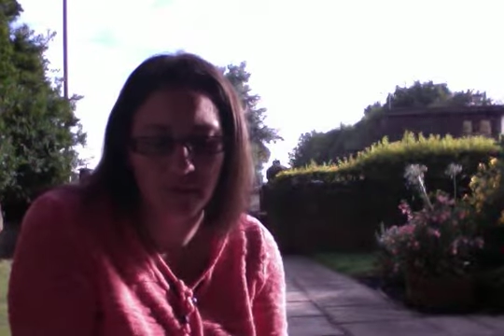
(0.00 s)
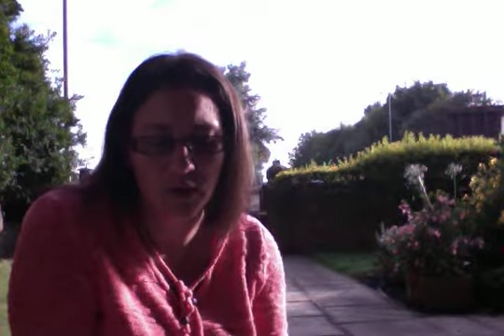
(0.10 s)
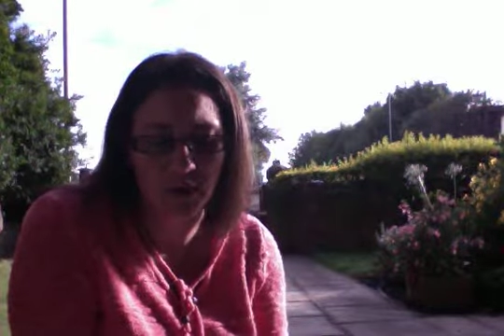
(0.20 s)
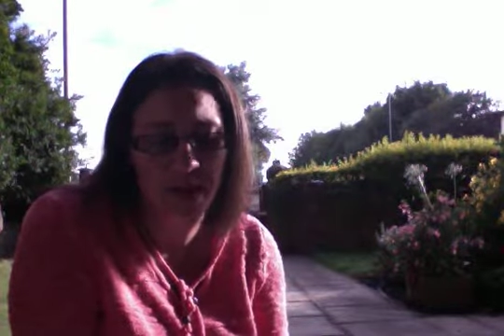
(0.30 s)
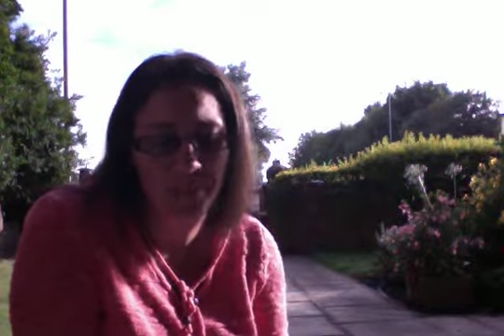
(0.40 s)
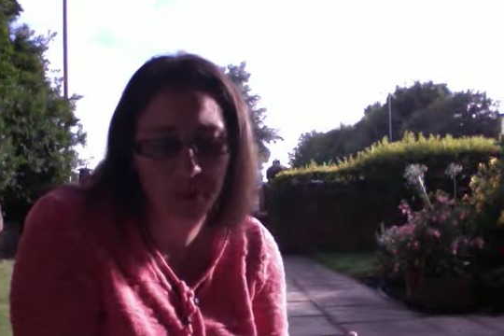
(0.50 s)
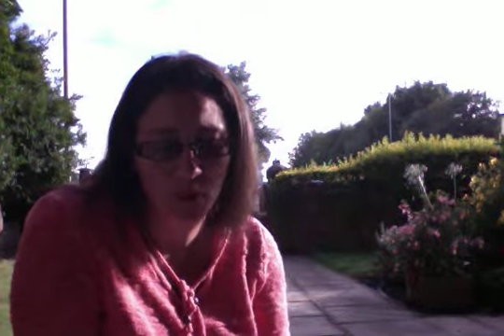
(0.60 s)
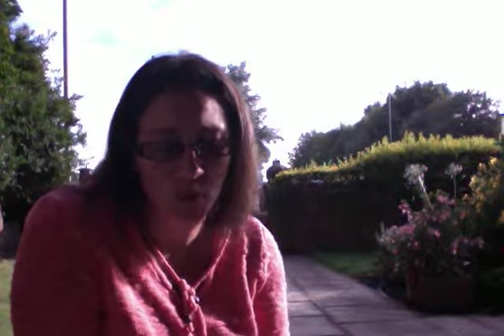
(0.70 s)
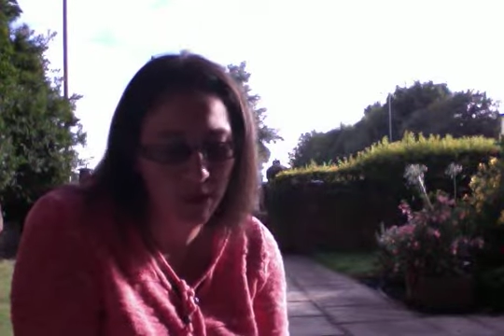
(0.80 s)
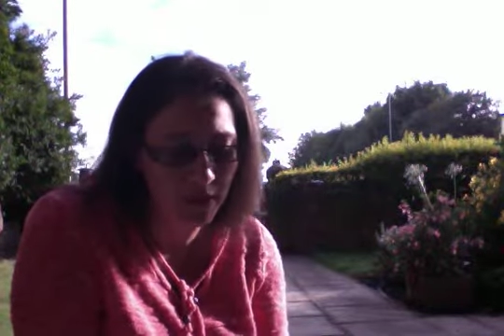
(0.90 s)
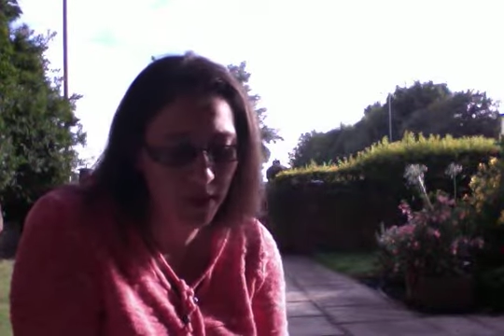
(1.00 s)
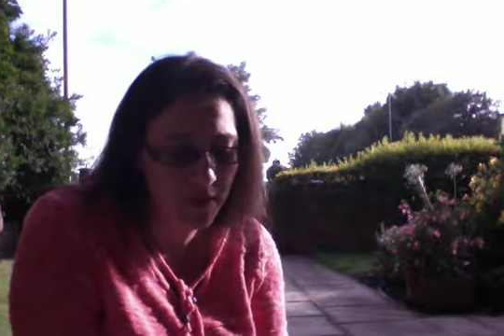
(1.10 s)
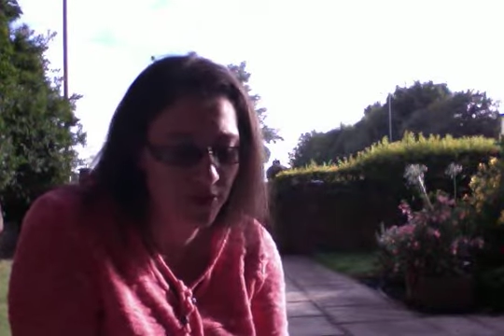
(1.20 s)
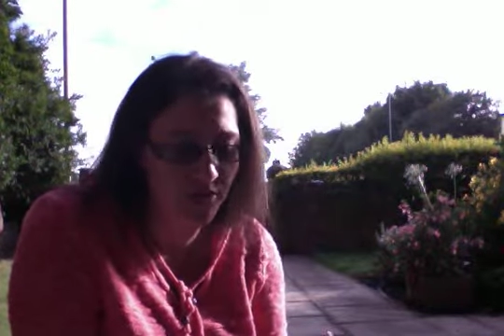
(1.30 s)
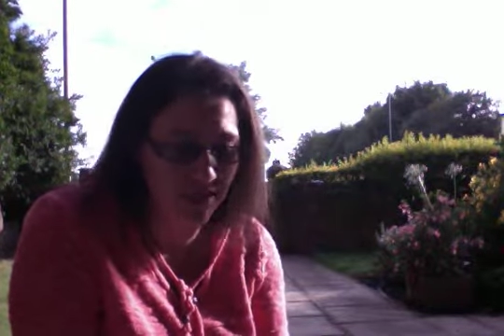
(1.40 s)
going to happen quickly.
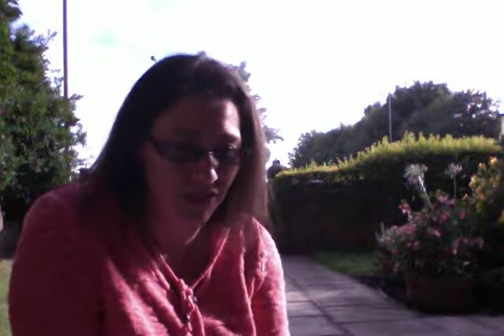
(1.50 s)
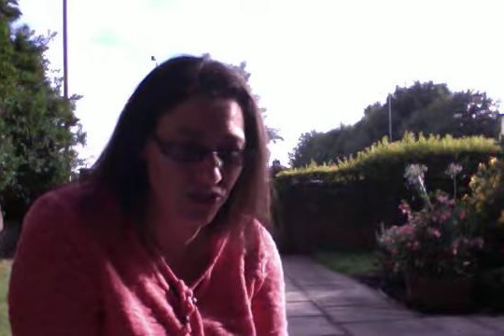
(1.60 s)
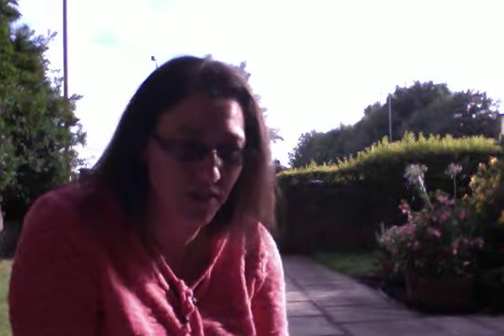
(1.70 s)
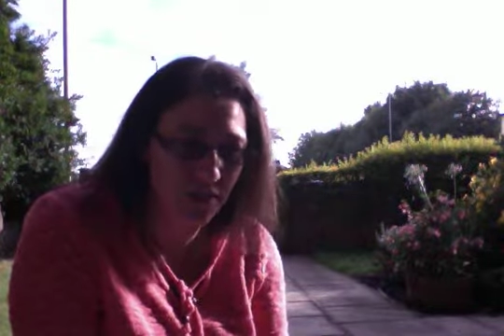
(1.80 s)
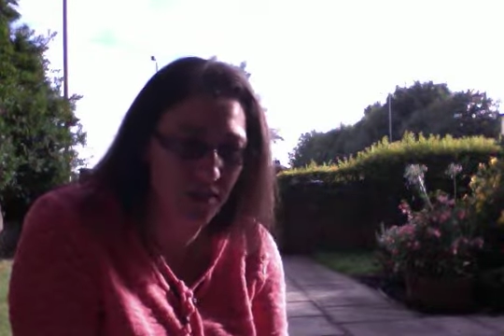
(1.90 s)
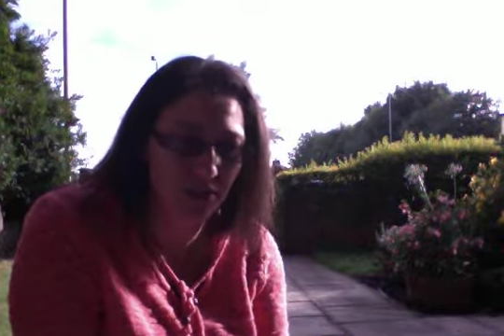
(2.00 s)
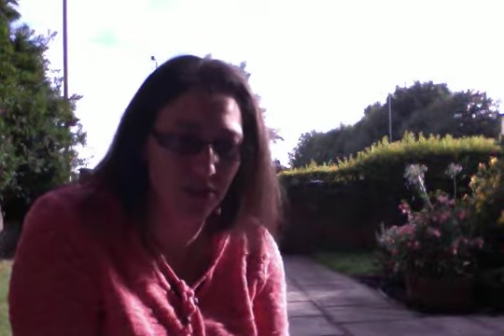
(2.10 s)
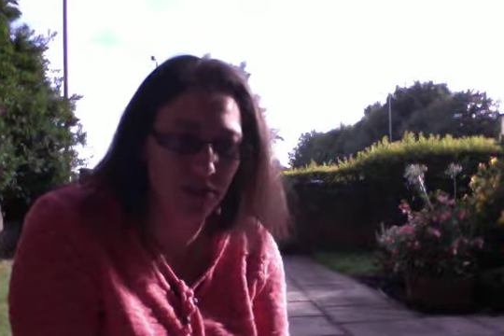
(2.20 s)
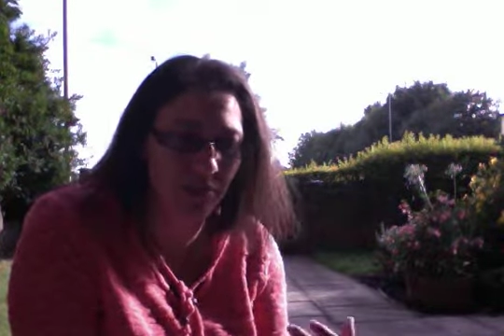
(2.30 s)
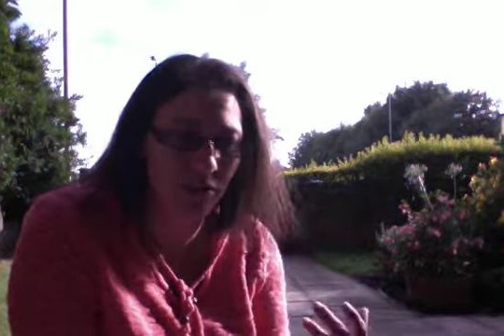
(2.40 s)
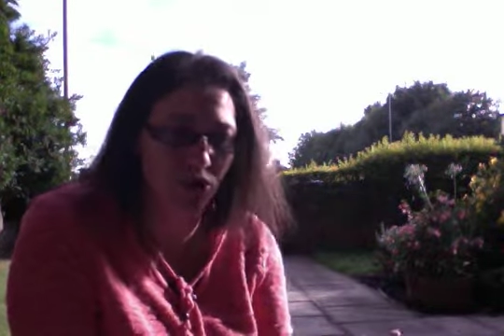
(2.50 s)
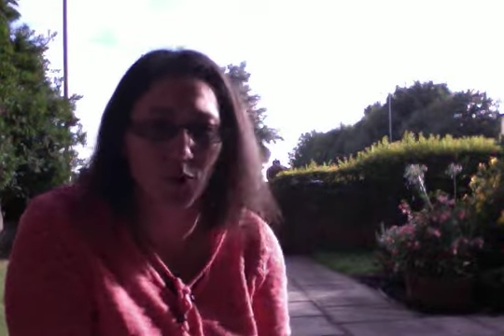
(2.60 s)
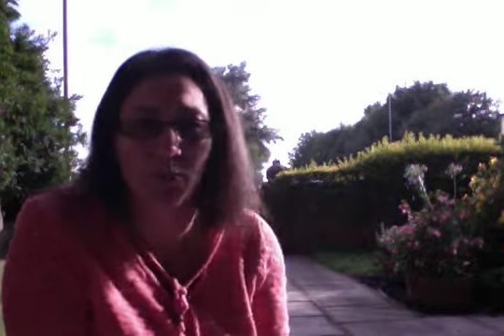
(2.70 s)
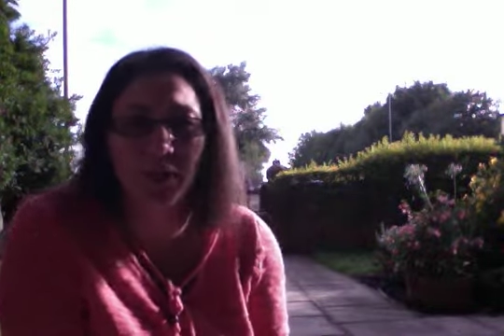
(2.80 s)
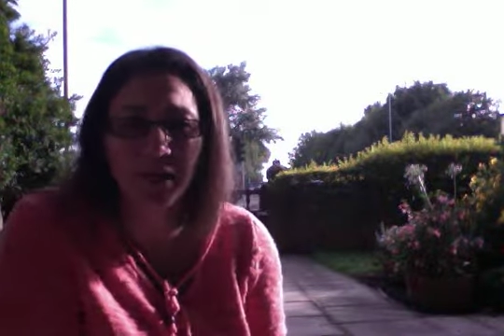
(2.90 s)
They're dangerous. They're something you
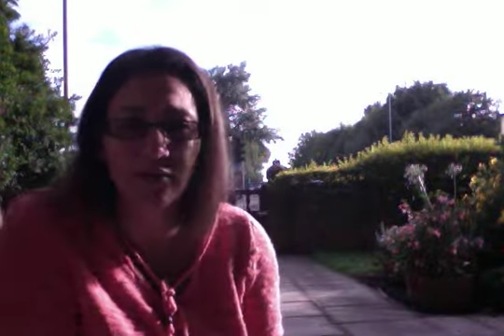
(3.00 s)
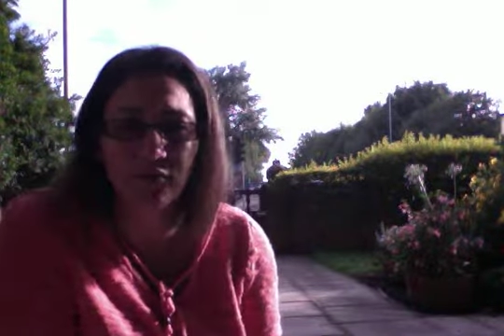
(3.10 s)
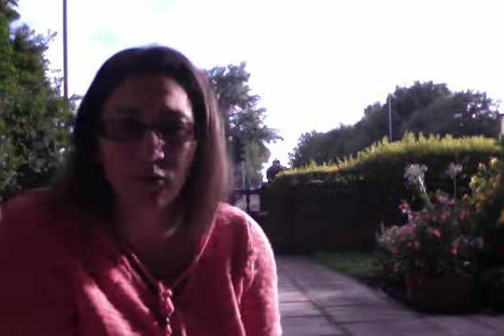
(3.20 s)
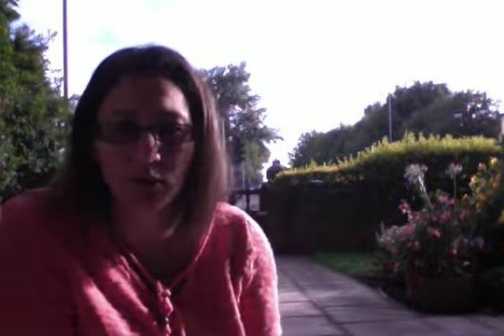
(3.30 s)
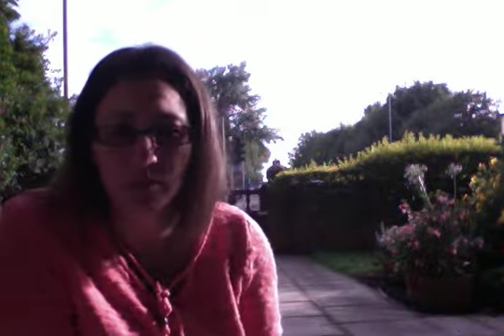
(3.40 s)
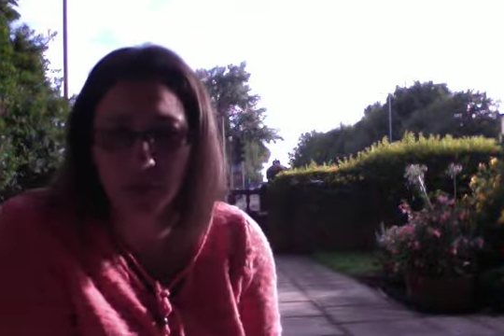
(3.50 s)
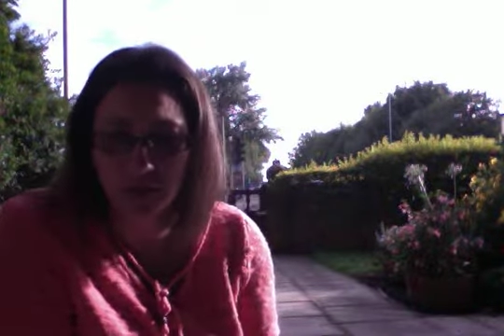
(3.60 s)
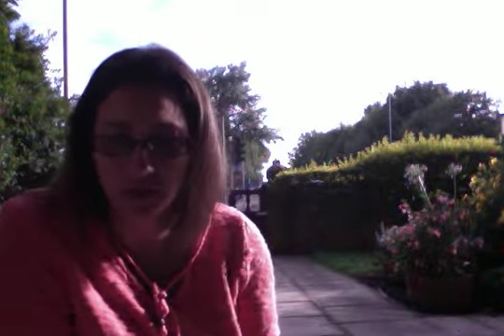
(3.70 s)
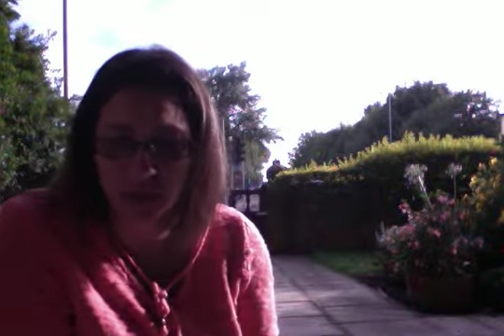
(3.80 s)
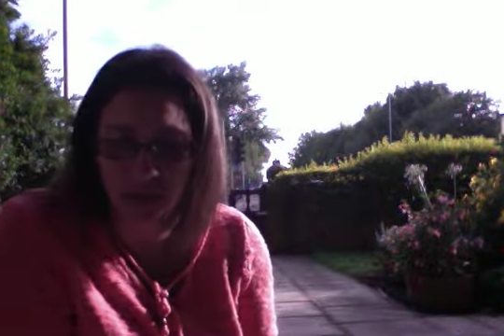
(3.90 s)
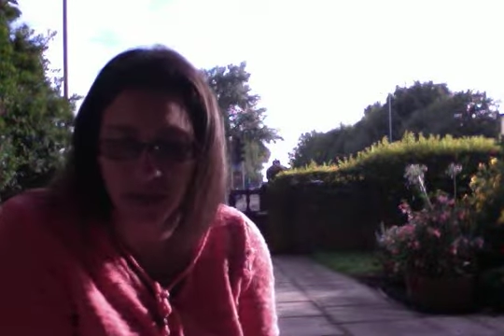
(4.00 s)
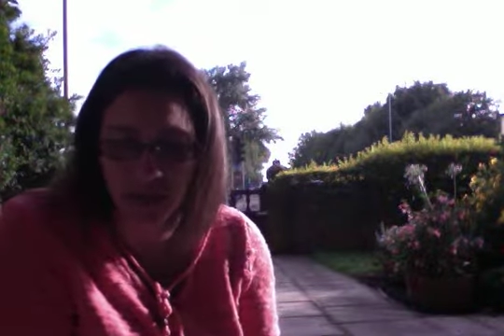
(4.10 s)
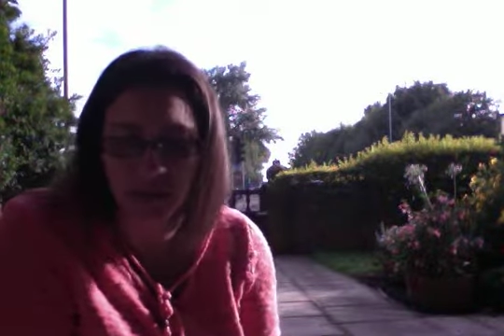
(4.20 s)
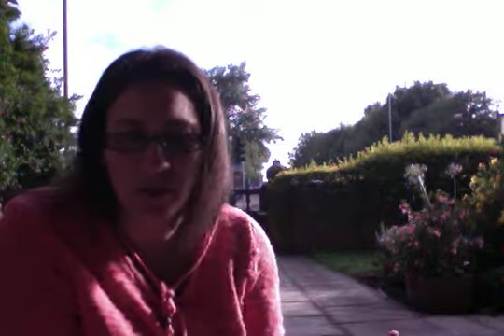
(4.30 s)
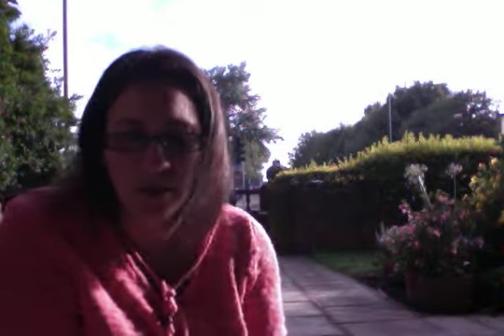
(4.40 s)
don't plan for most of the time.